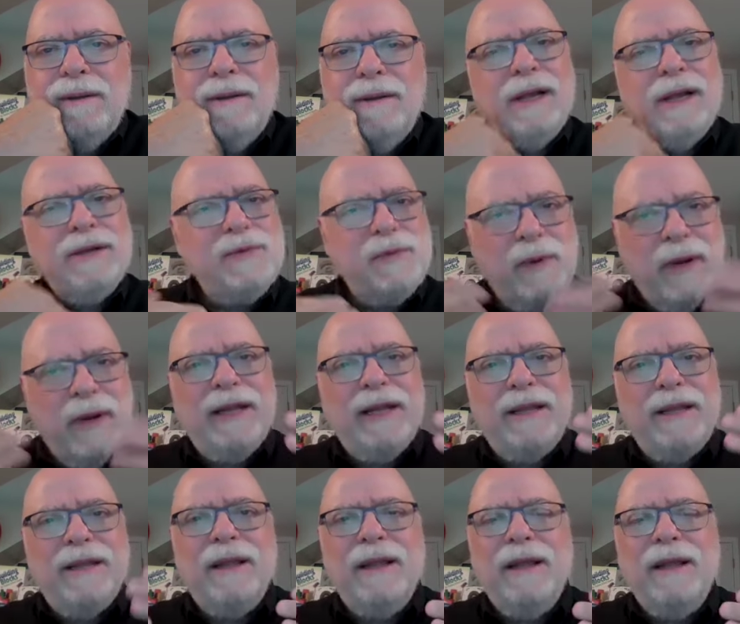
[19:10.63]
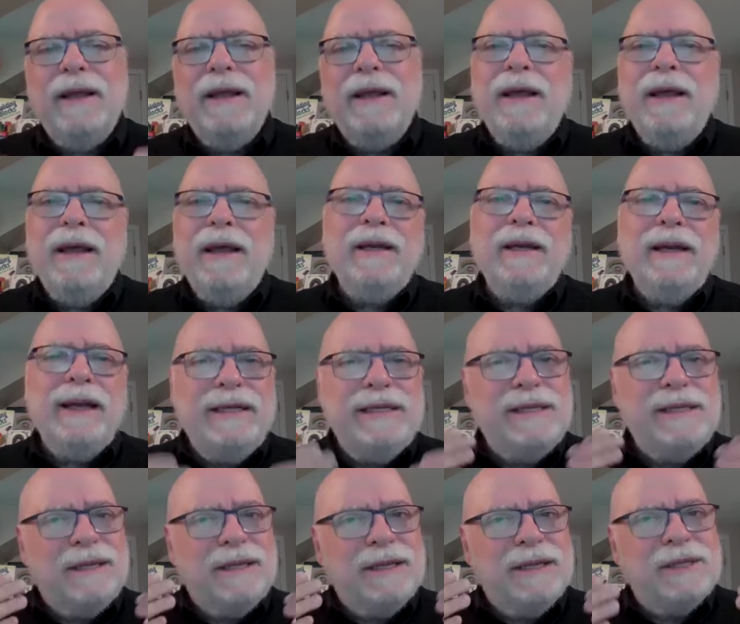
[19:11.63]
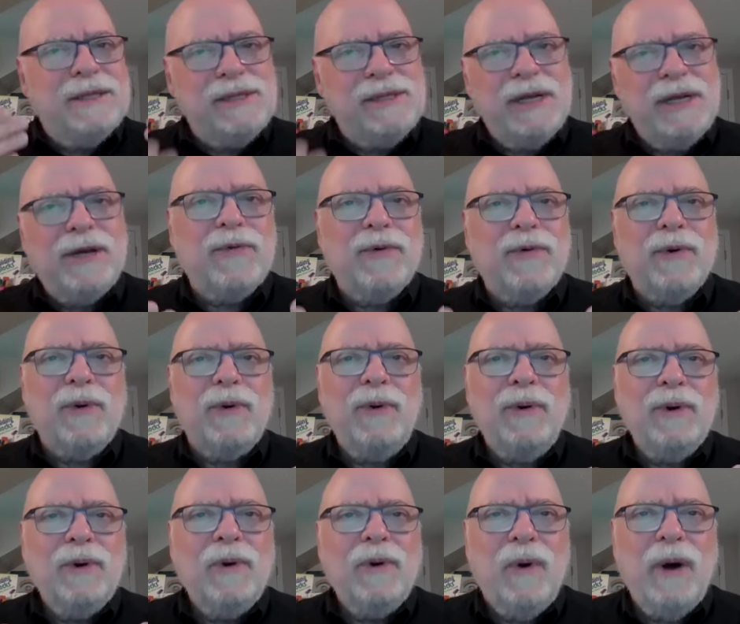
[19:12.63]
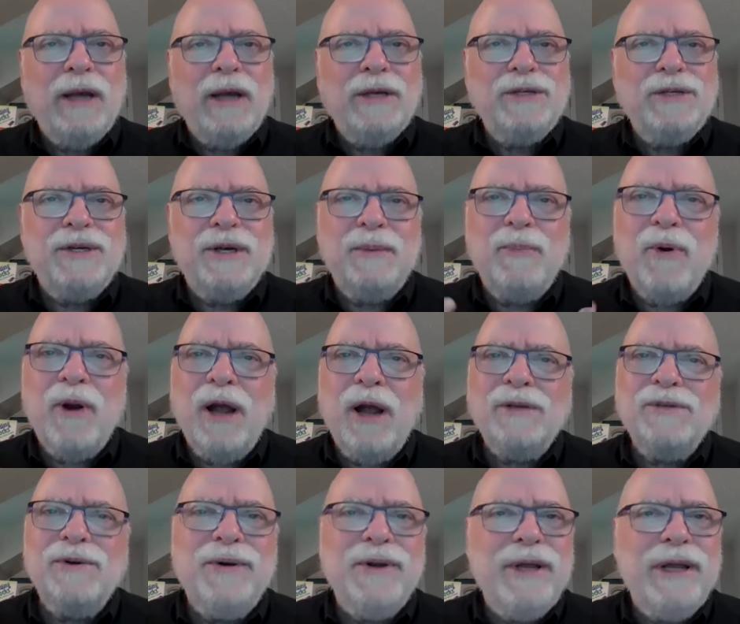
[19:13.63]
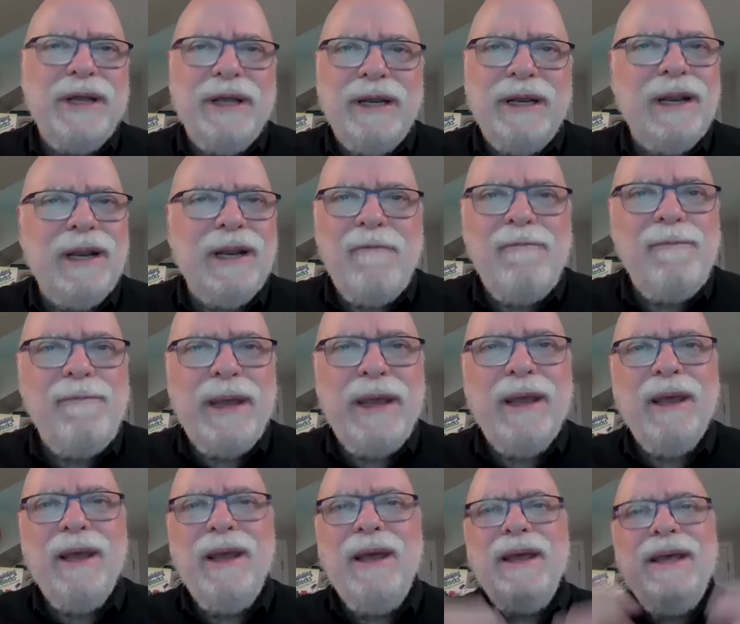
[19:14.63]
That's really at least the central question. Prosser, do you love me?